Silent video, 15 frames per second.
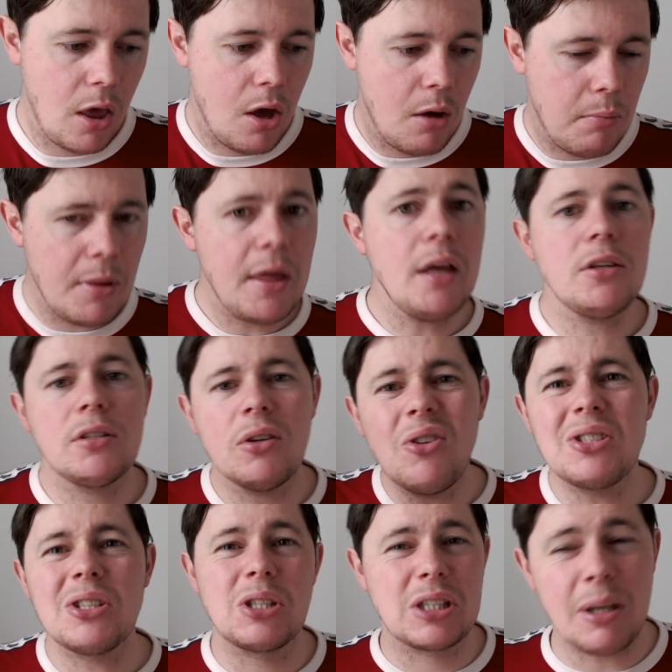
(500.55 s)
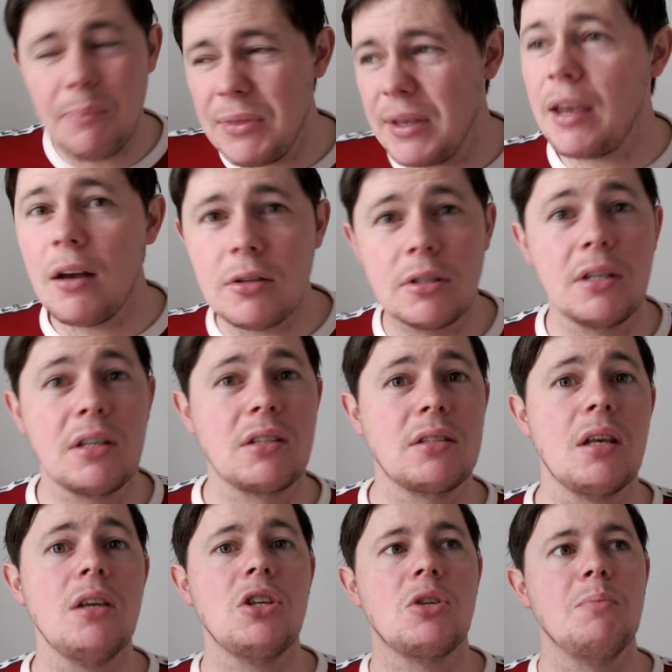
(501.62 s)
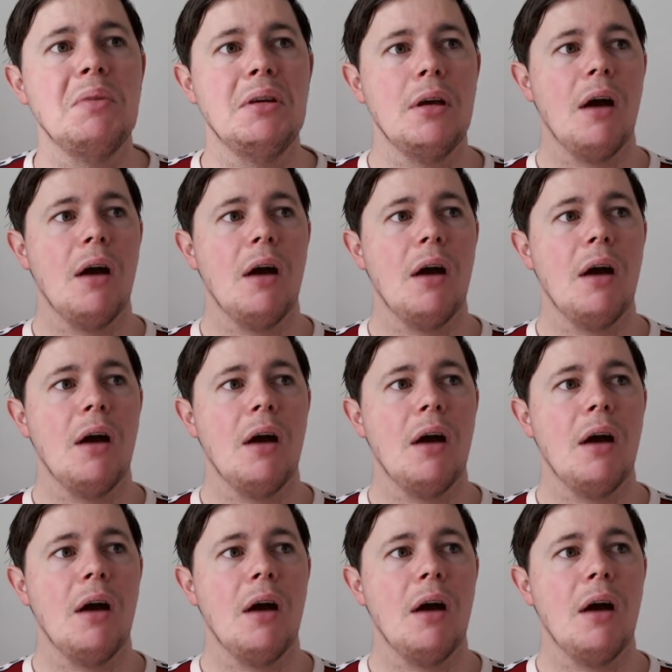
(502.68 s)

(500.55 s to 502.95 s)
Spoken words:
But that's also something else that excites me.